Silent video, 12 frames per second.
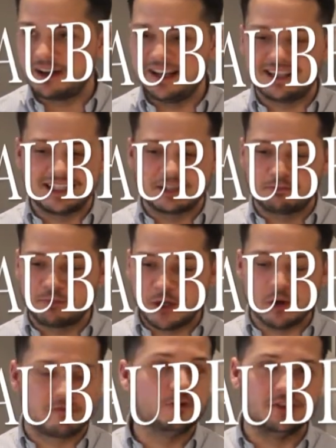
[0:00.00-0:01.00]
released this
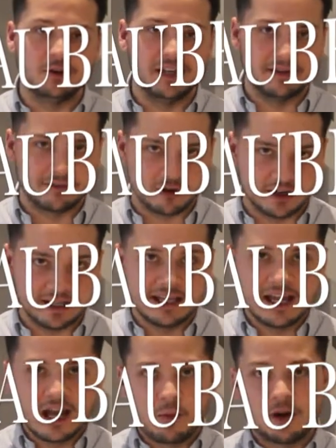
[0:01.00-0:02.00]
beautiful new
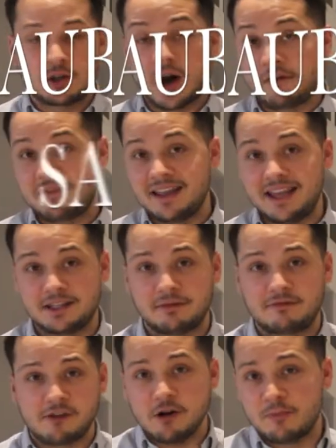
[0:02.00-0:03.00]
livery, which I think is a
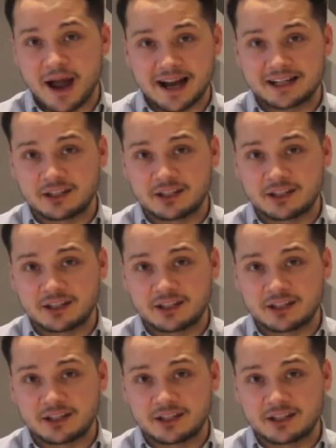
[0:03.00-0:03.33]
throwback